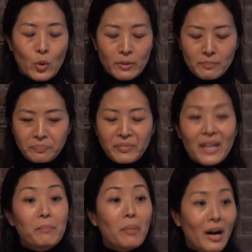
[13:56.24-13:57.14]
more
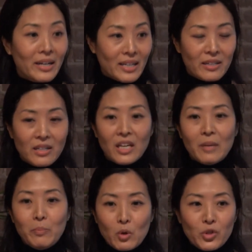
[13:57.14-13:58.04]
embodied,
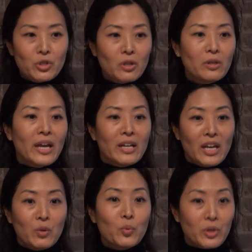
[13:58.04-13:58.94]
emotional, and
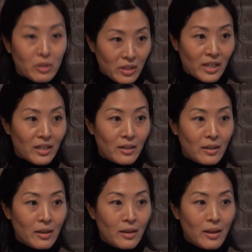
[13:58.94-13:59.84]
inward looking.
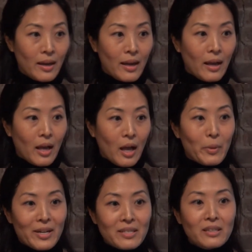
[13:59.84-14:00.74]

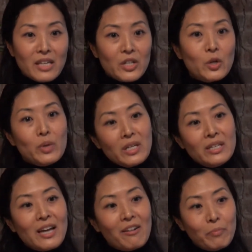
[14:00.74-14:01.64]
But as a leader, we
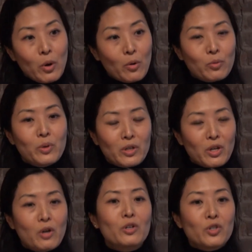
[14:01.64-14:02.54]
need to have both. We're
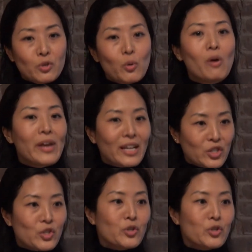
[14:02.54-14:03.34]
encouraged to do all the